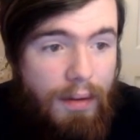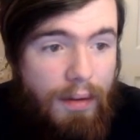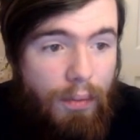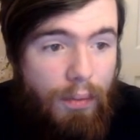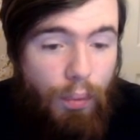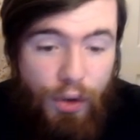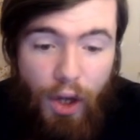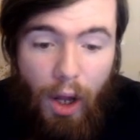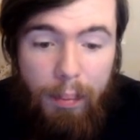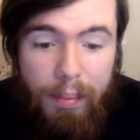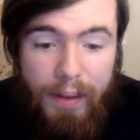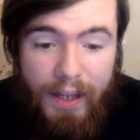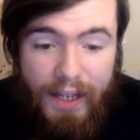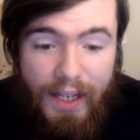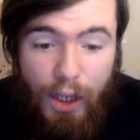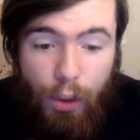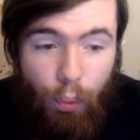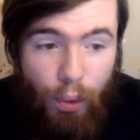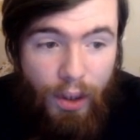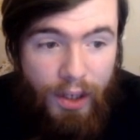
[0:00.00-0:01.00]
We're not playing
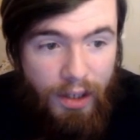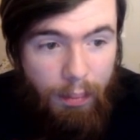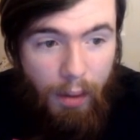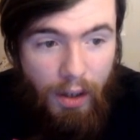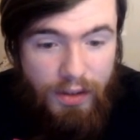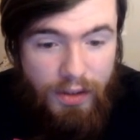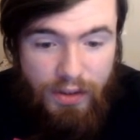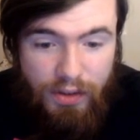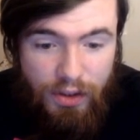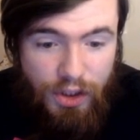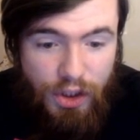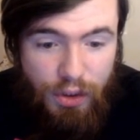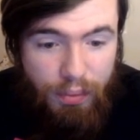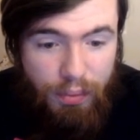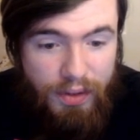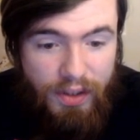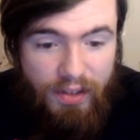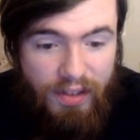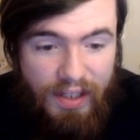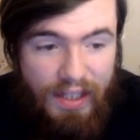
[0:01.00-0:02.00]
any wind monsters, so
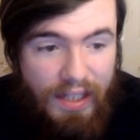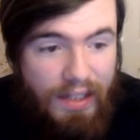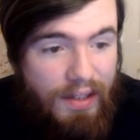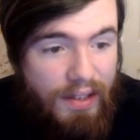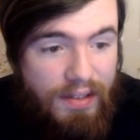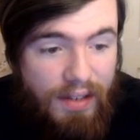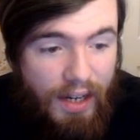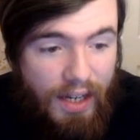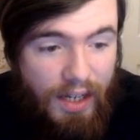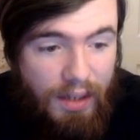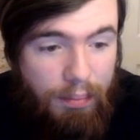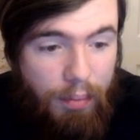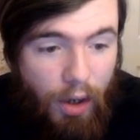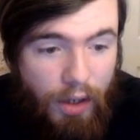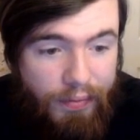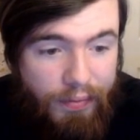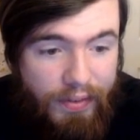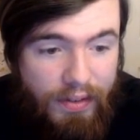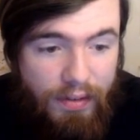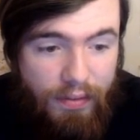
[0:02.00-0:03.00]
it doesn't get the second
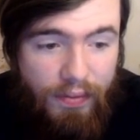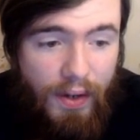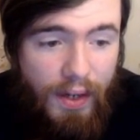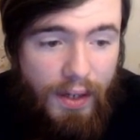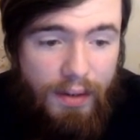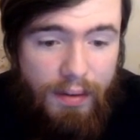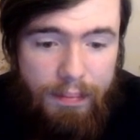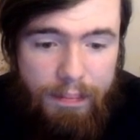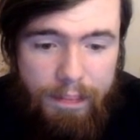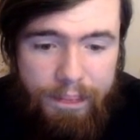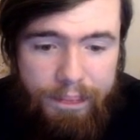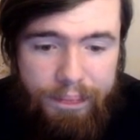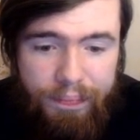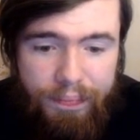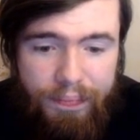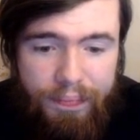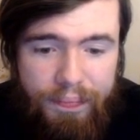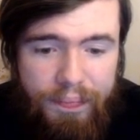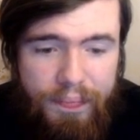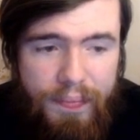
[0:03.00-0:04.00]
part of its effect.
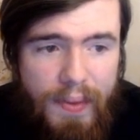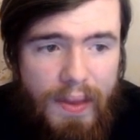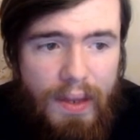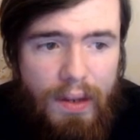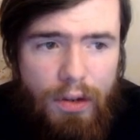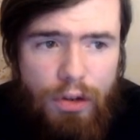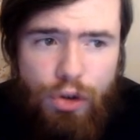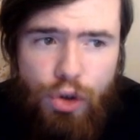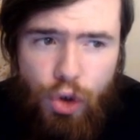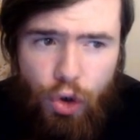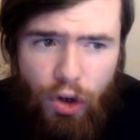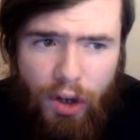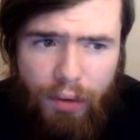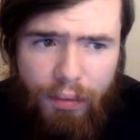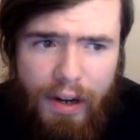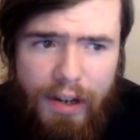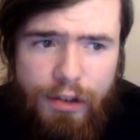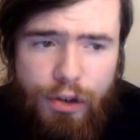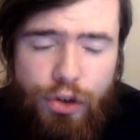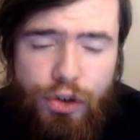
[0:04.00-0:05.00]
Shooting
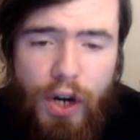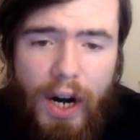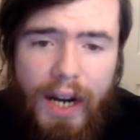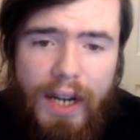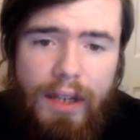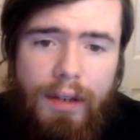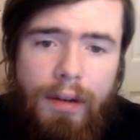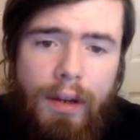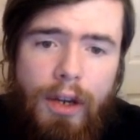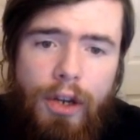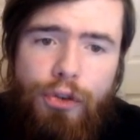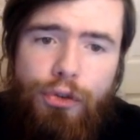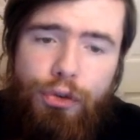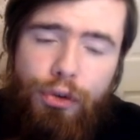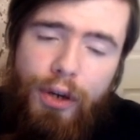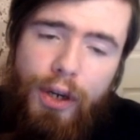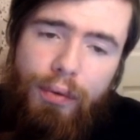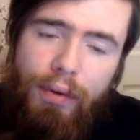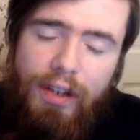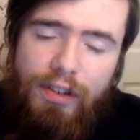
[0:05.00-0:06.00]
Razor Dragon.
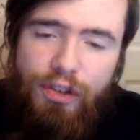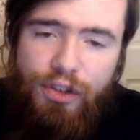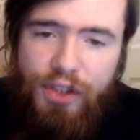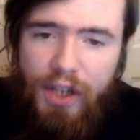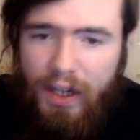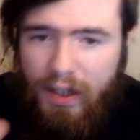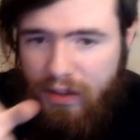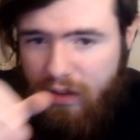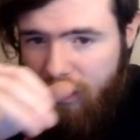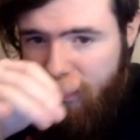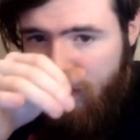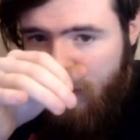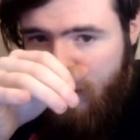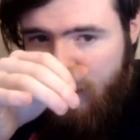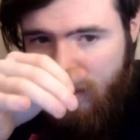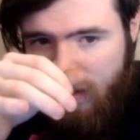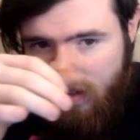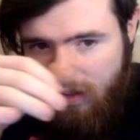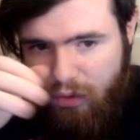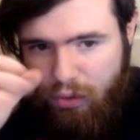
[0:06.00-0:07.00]
Shooting Razor Dragon's
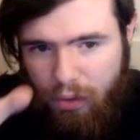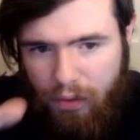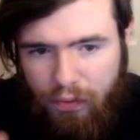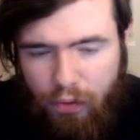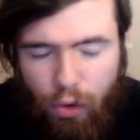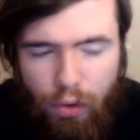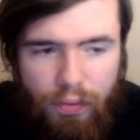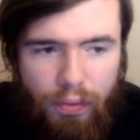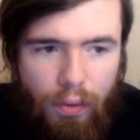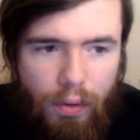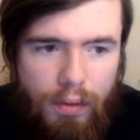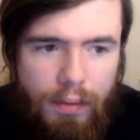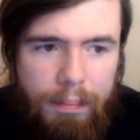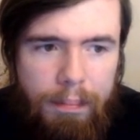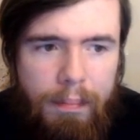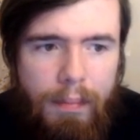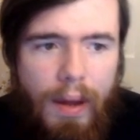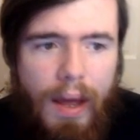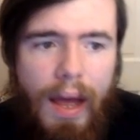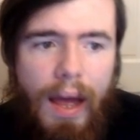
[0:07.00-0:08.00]
effect is sort of twofold.
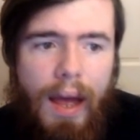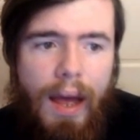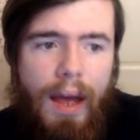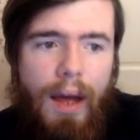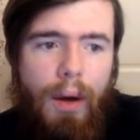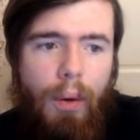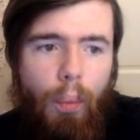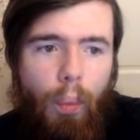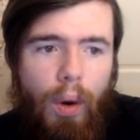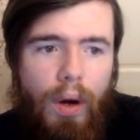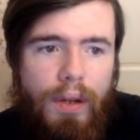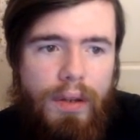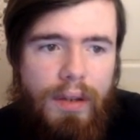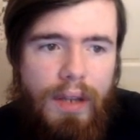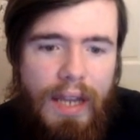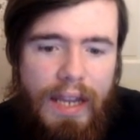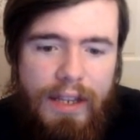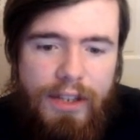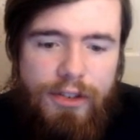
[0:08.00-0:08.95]
One, it